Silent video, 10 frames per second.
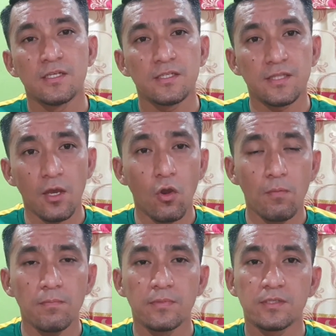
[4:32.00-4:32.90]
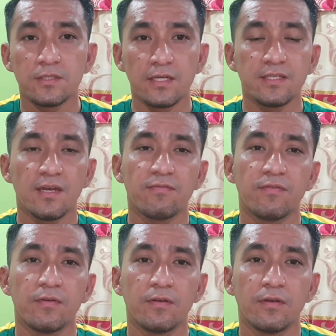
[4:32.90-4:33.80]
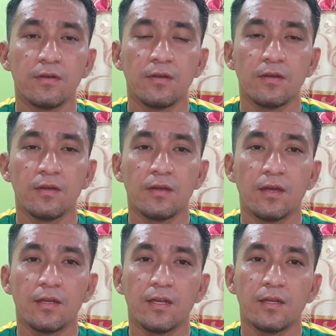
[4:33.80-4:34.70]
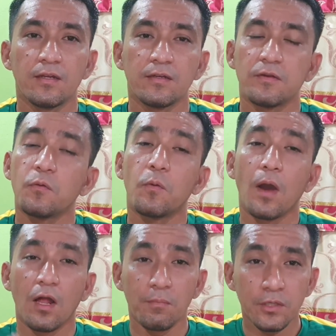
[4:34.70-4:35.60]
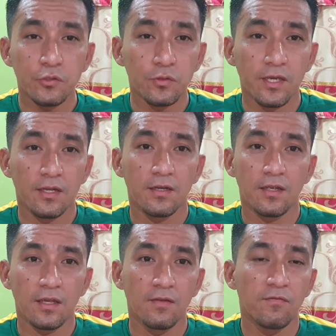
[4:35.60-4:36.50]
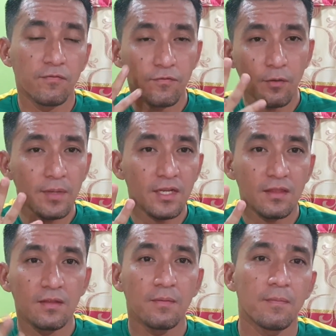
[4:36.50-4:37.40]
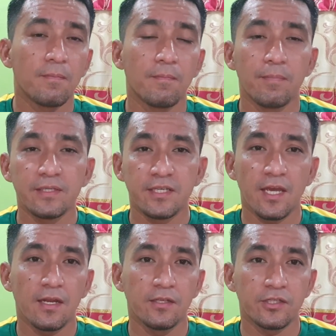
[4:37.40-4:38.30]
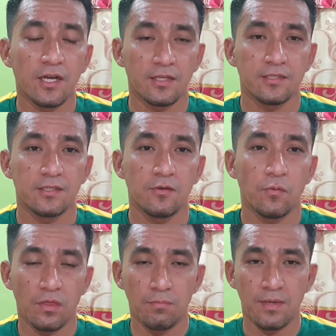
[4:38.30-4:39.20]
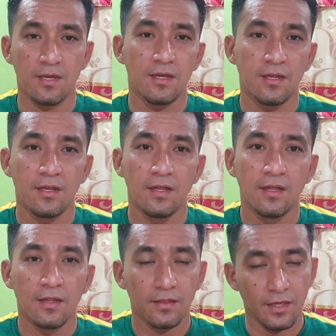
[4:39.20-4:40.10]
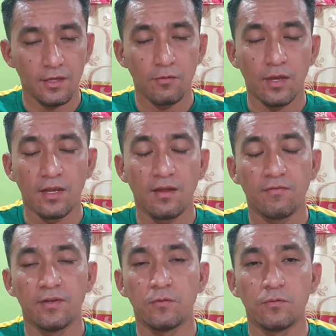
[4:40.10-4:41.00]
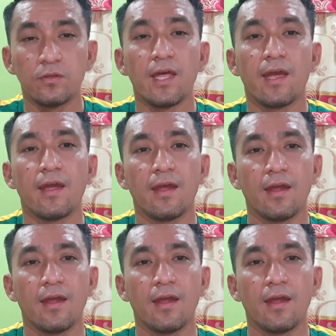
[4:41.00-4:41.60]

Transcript: Stay home, stay safe, and then I'll meet you again in 4-minute basic English class with me. Thank you and have a good day.